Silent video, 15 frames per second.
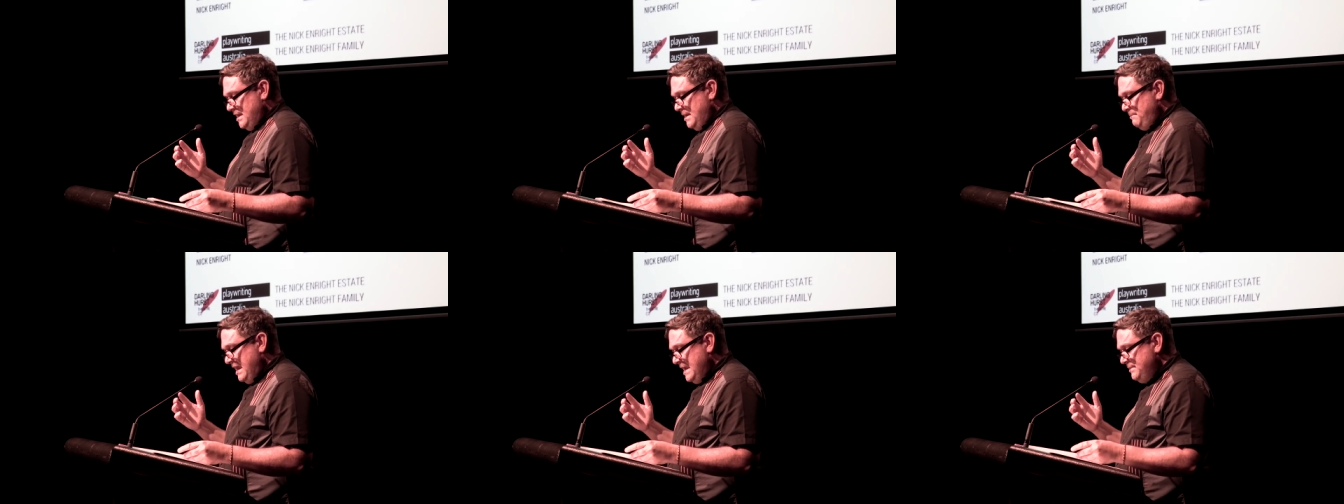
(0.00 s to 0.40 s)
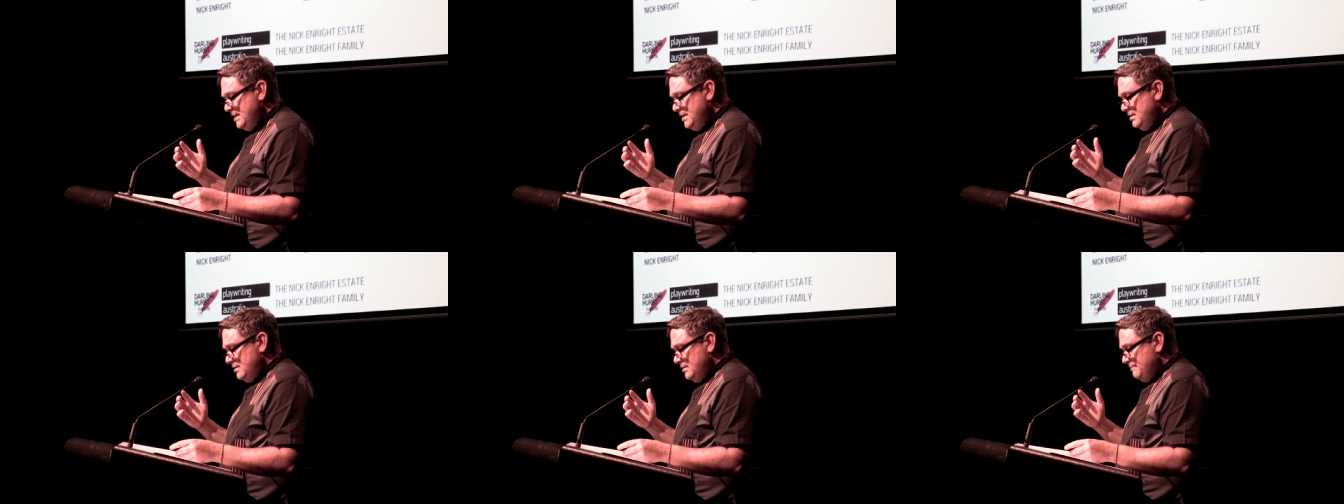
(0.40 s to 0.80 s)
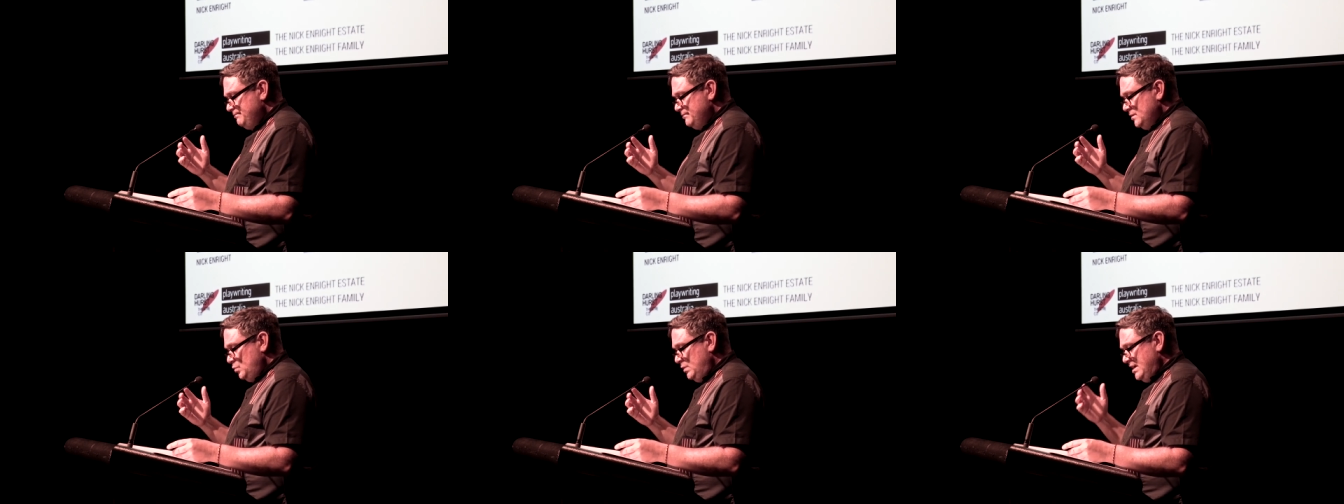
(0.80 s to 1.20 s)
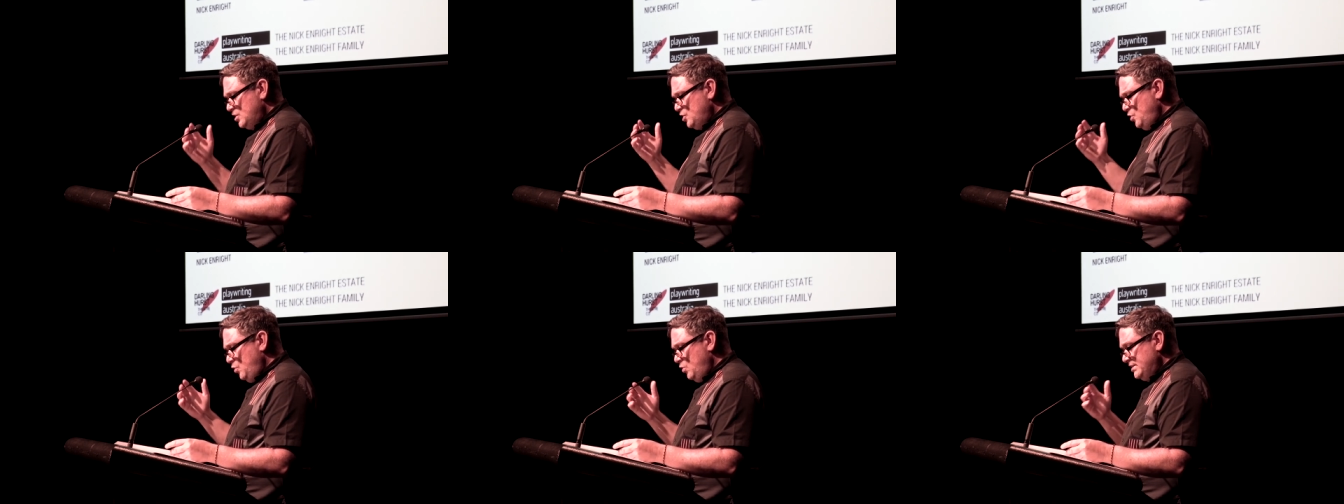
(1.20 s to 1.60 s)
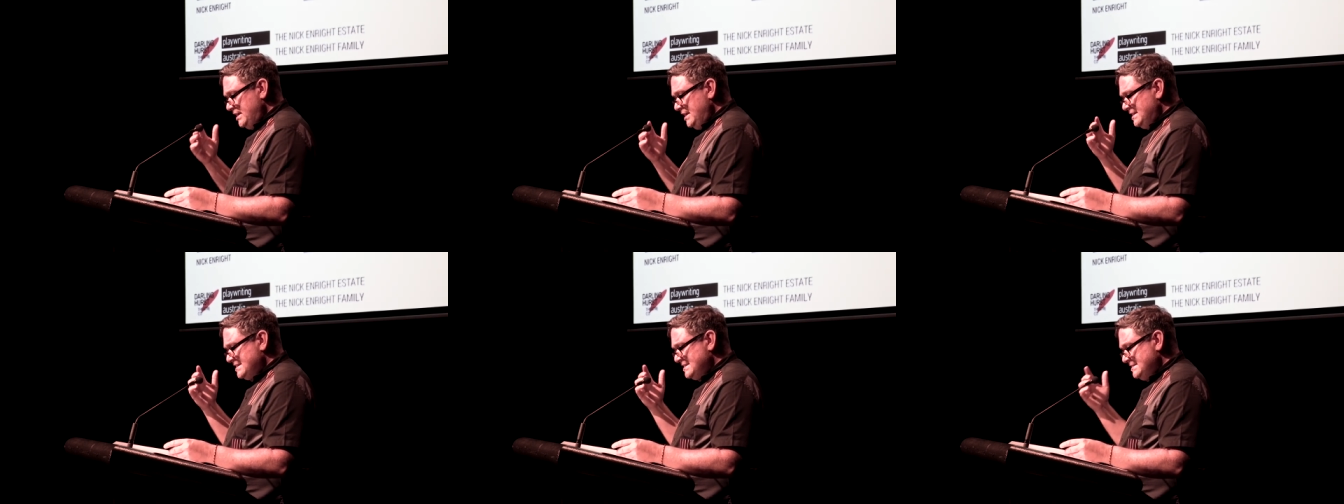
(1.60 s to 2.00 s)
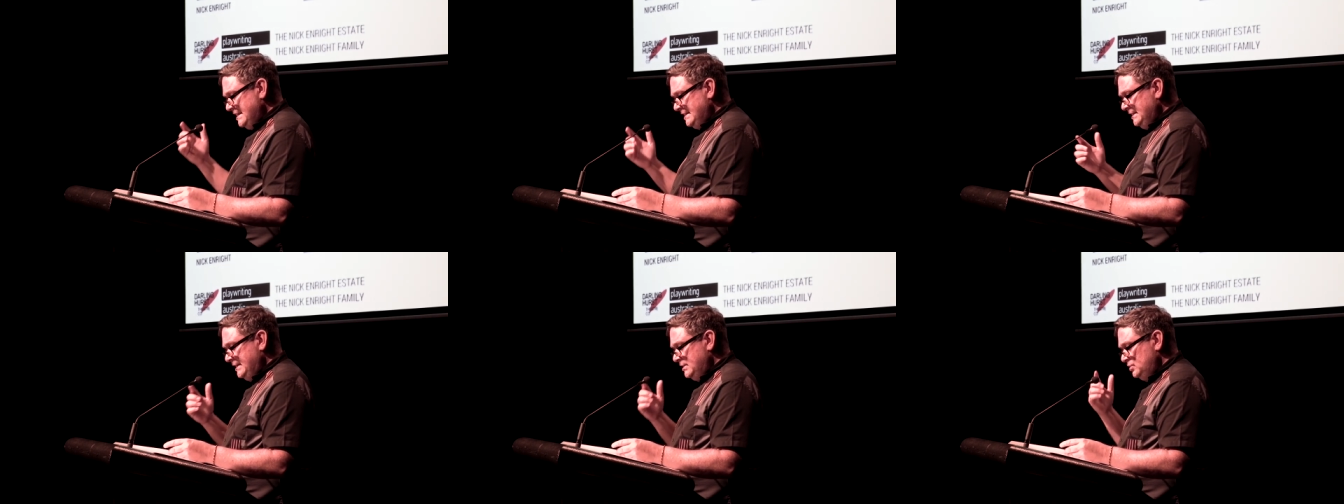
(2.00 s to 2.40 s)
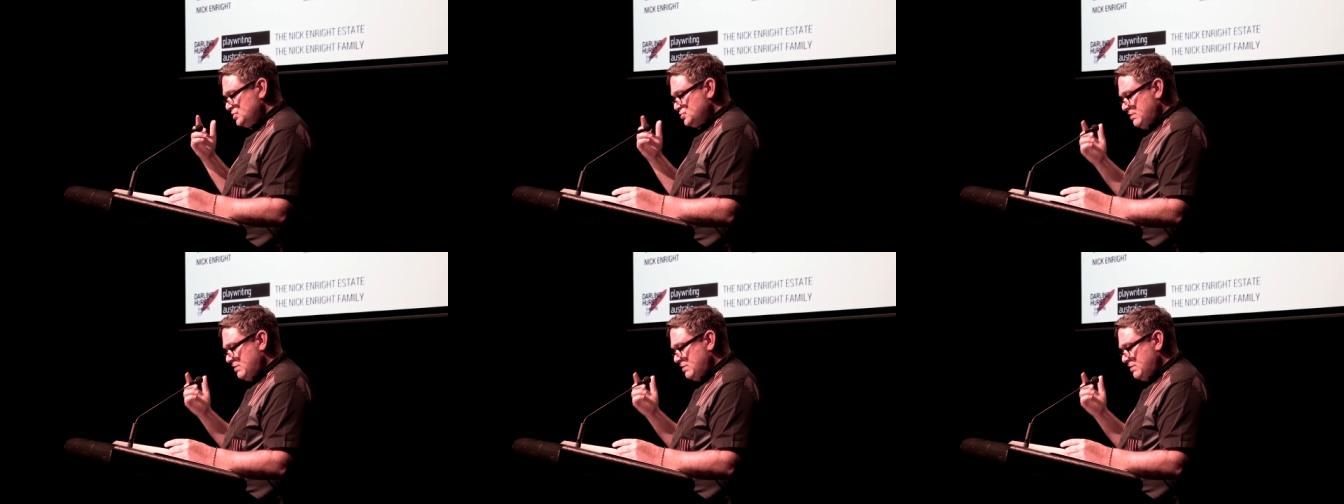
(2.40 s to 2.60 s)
And maybe we are caught in a cyclical